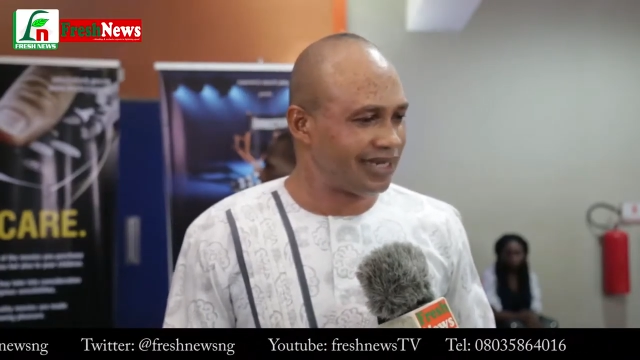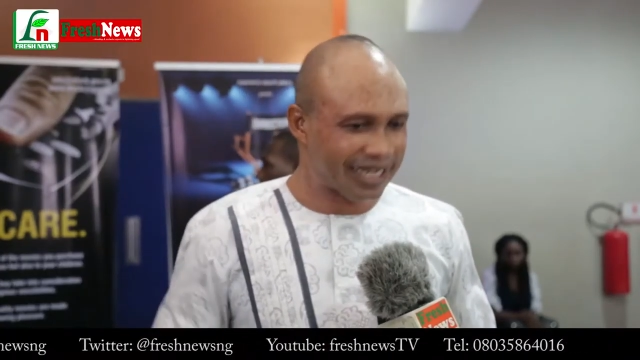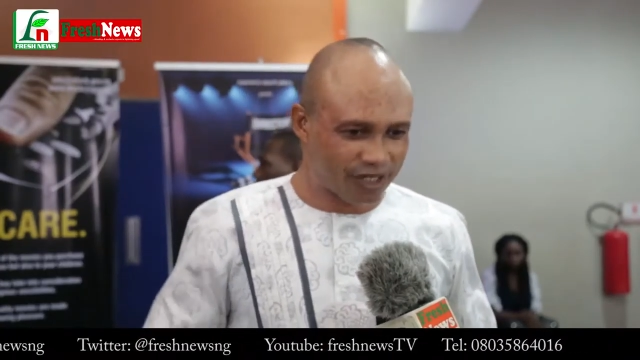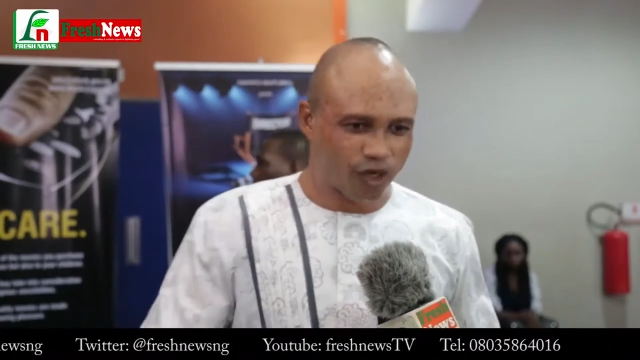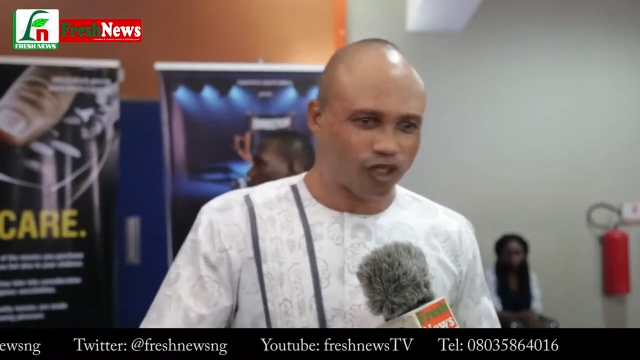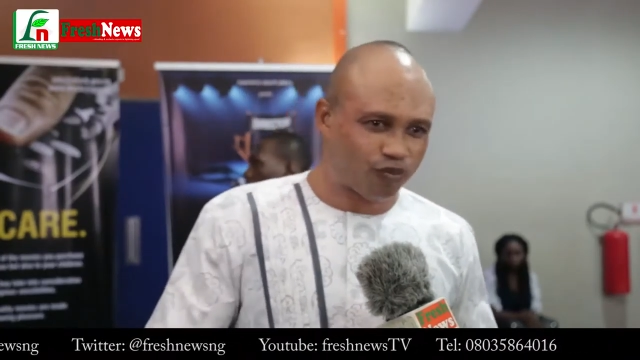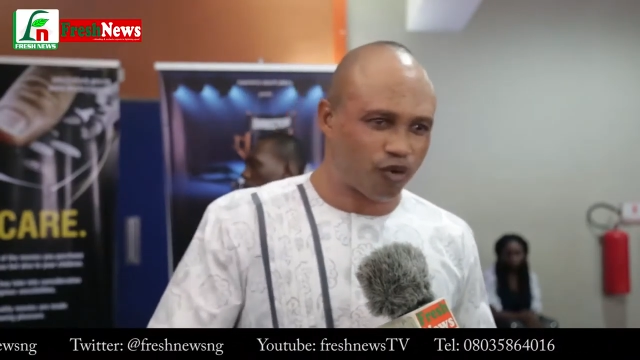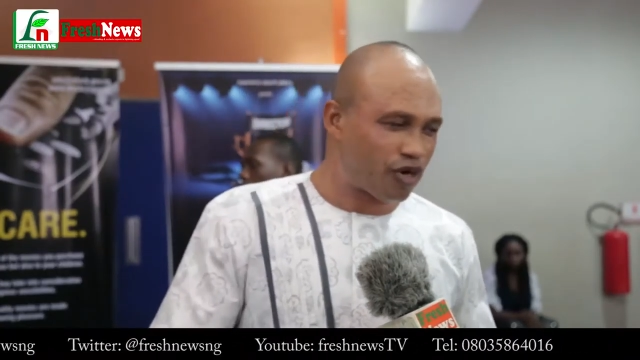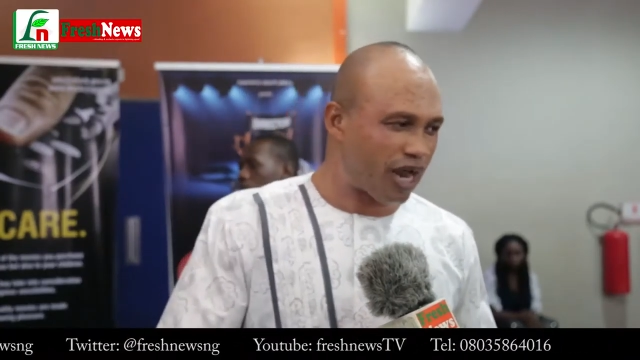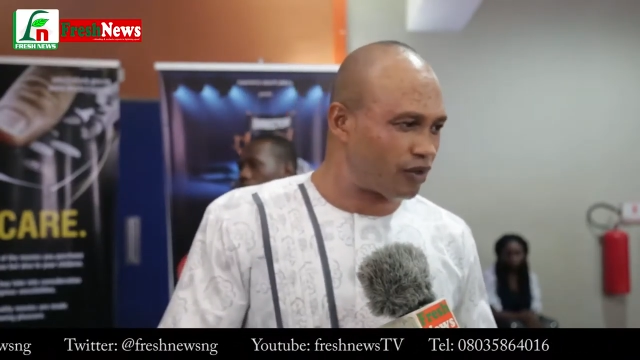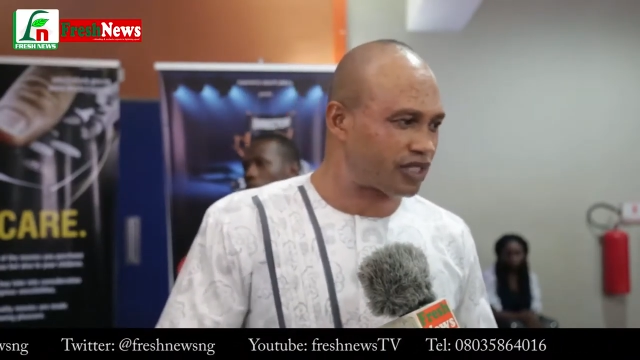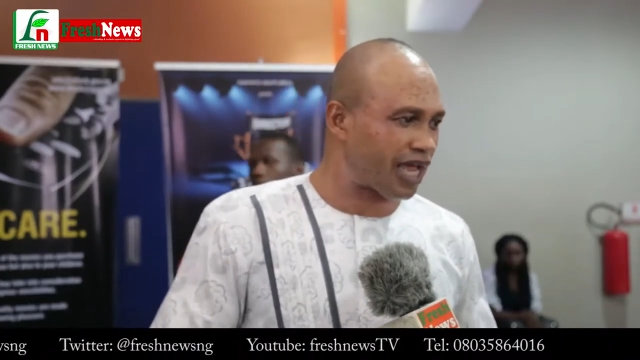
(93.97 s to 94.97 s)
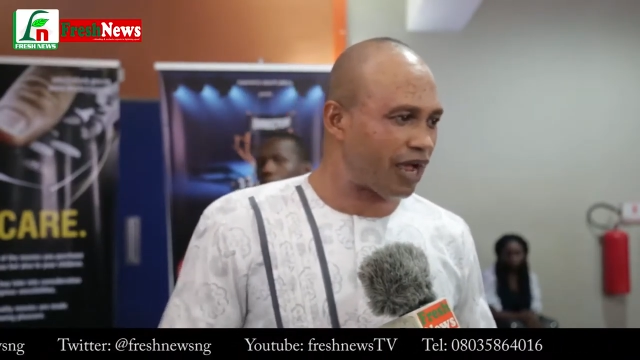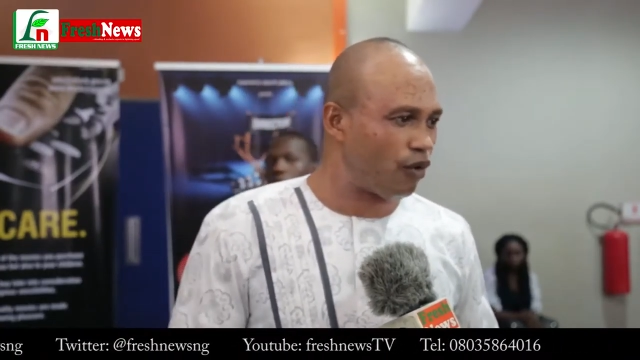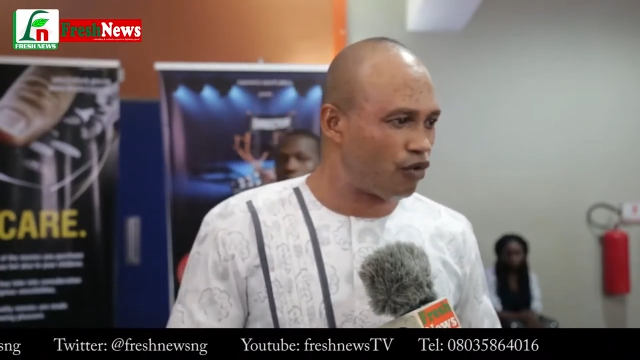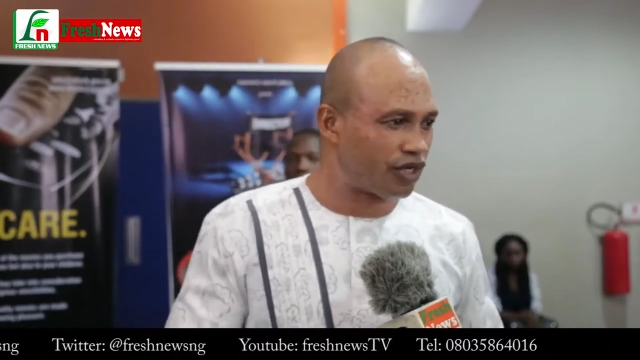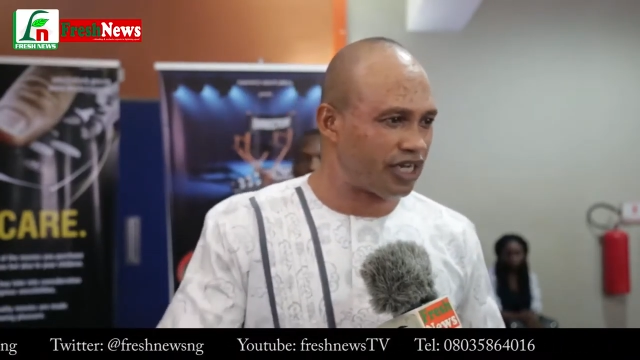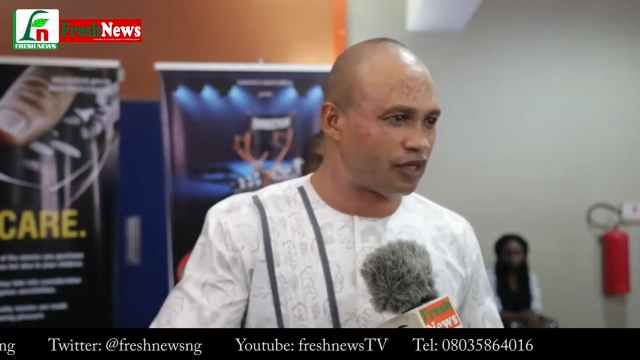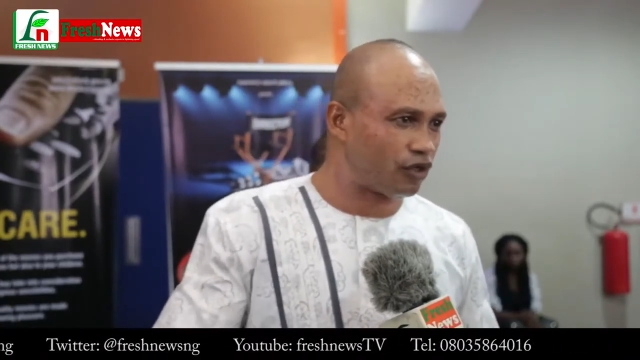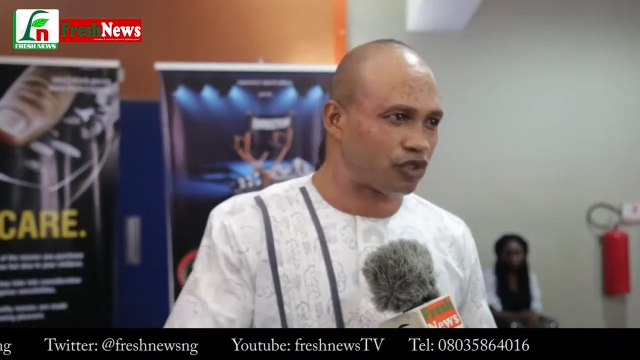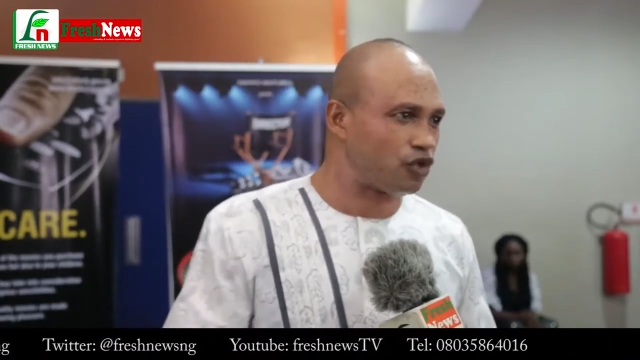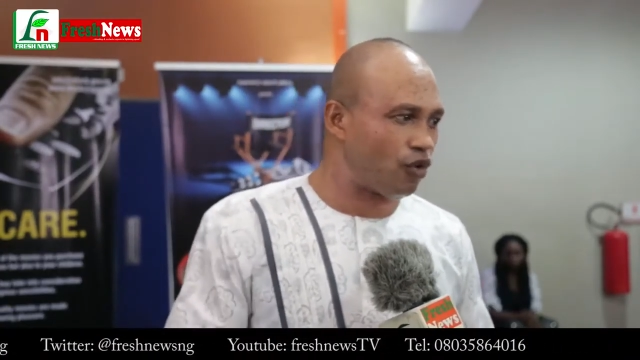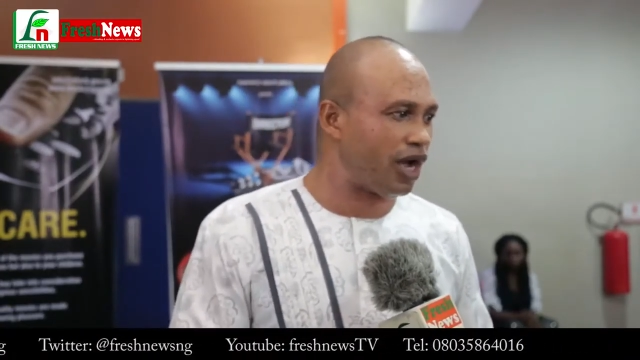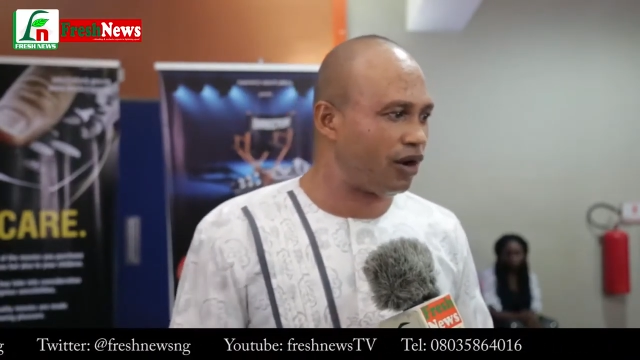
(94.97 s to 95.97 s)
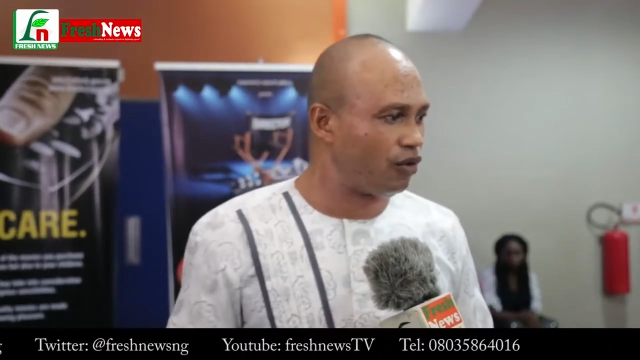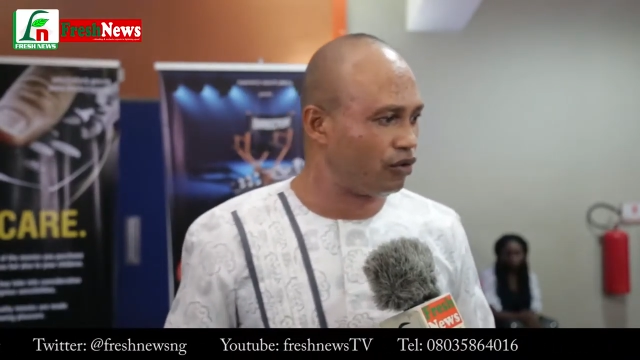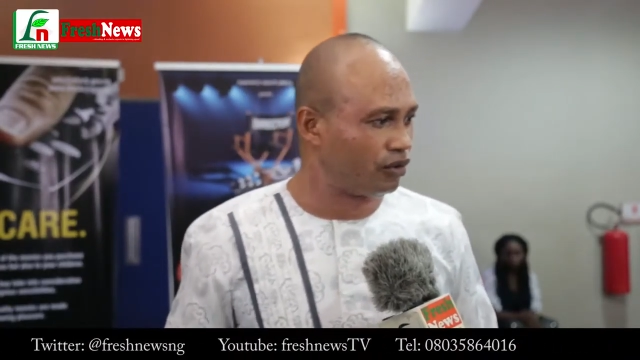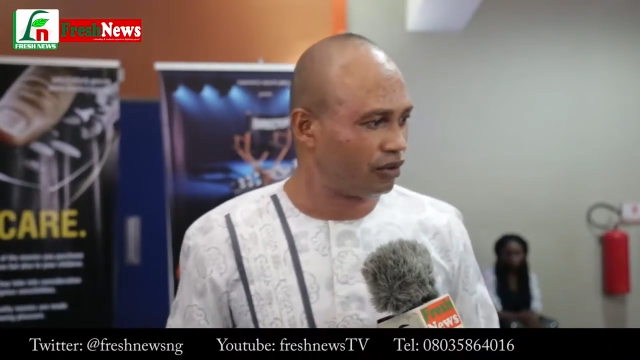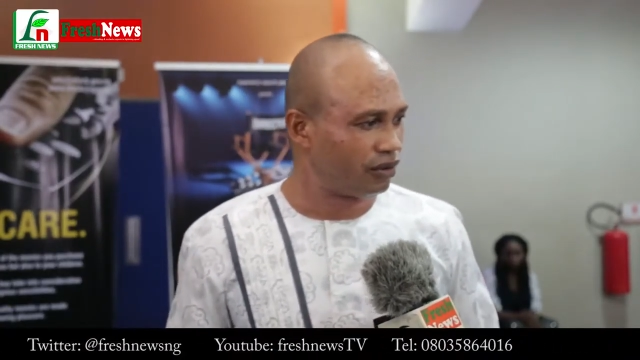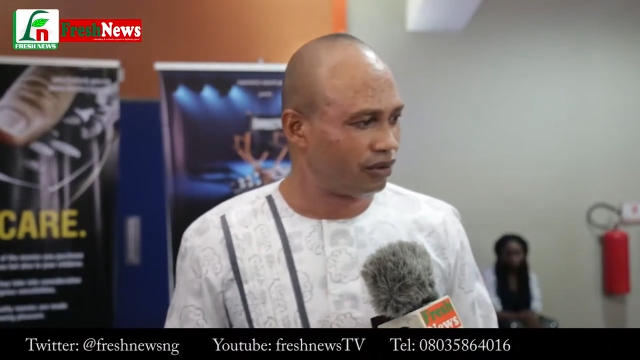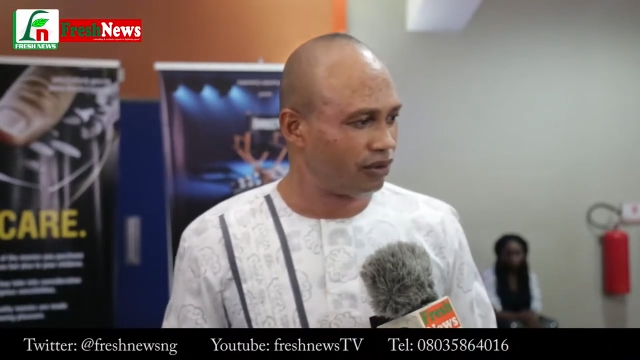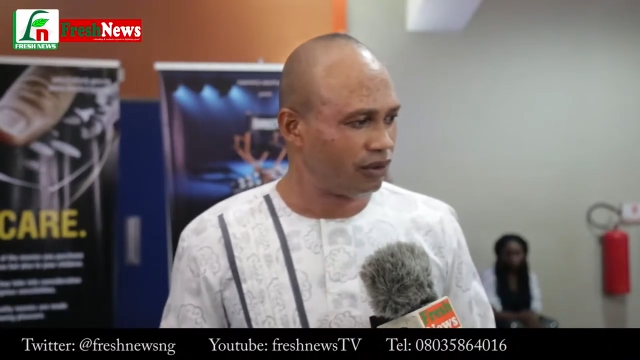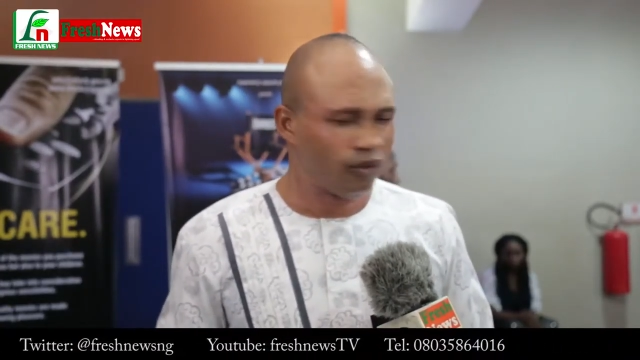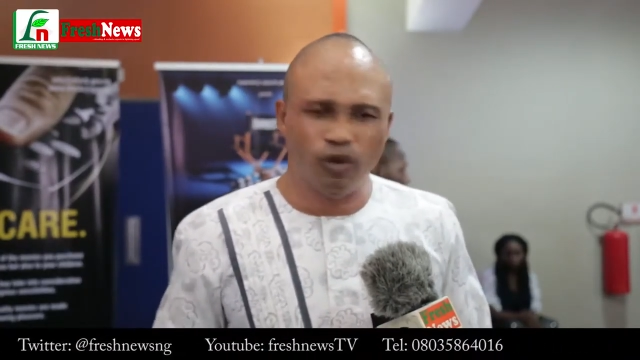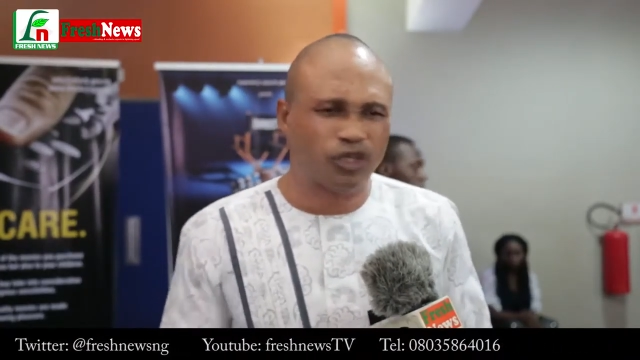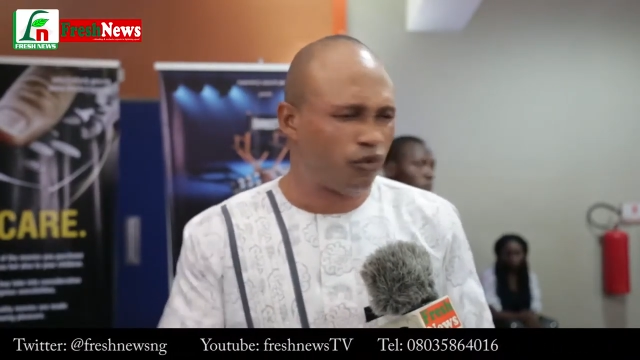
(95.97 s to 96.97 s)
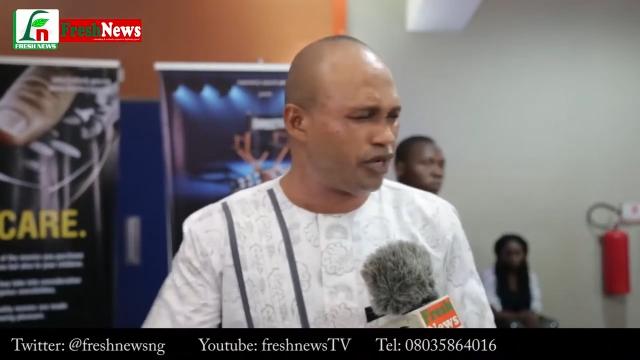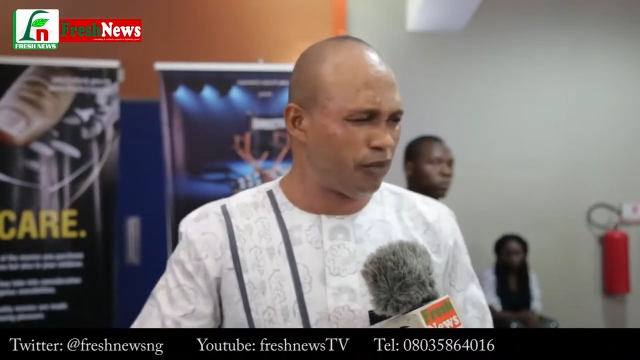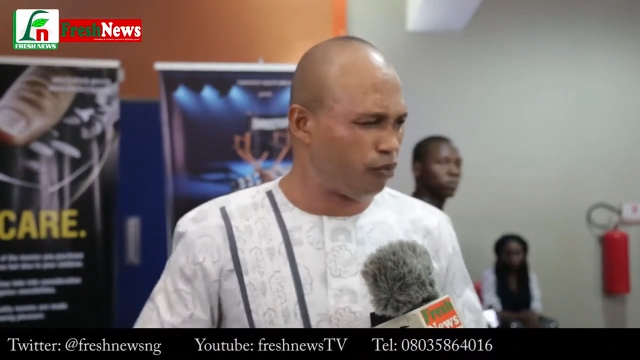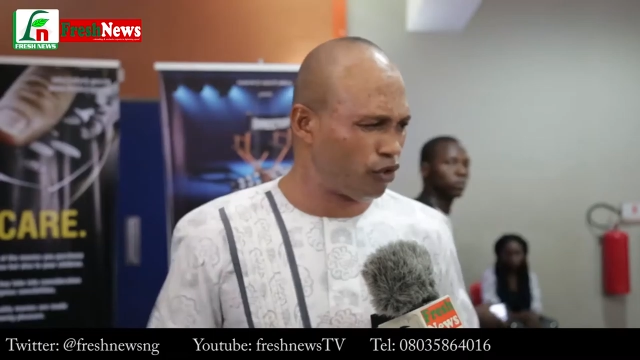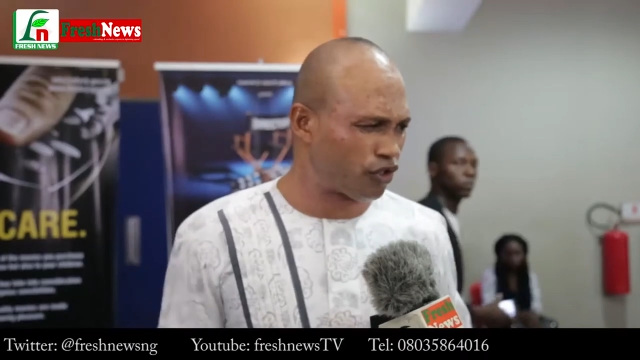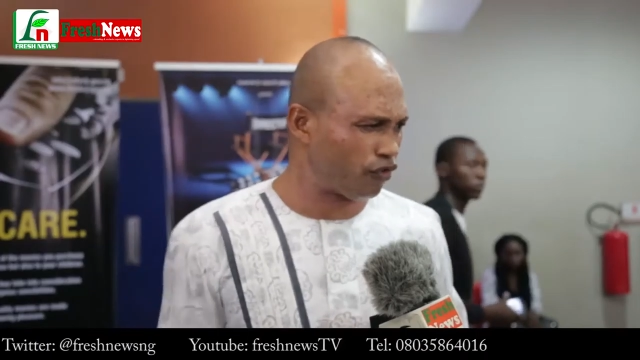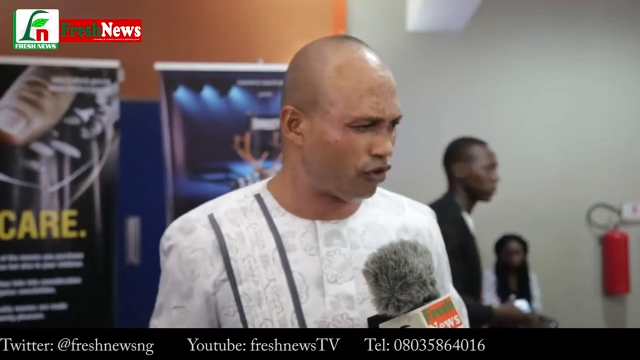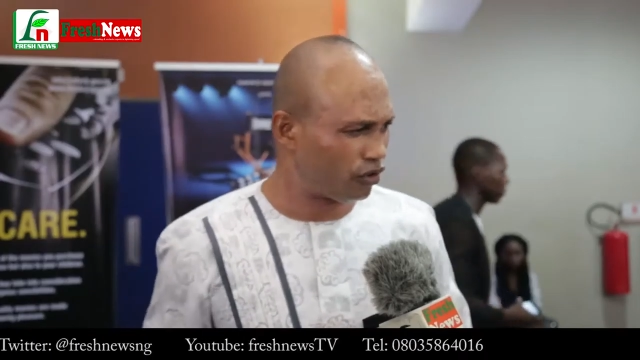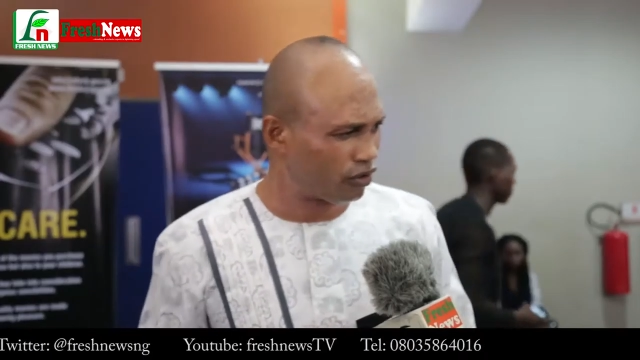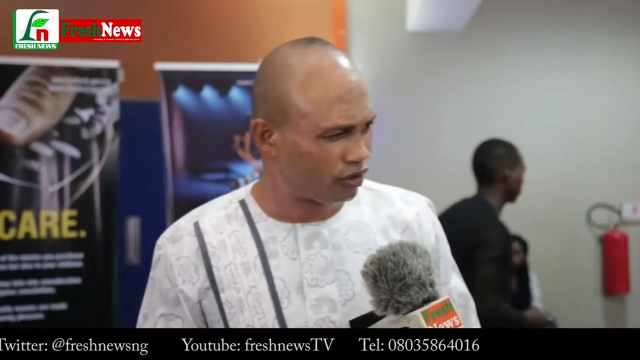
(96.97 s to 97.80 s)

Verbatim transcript: They don't pronounce our own, they don't know our own. What will they post for?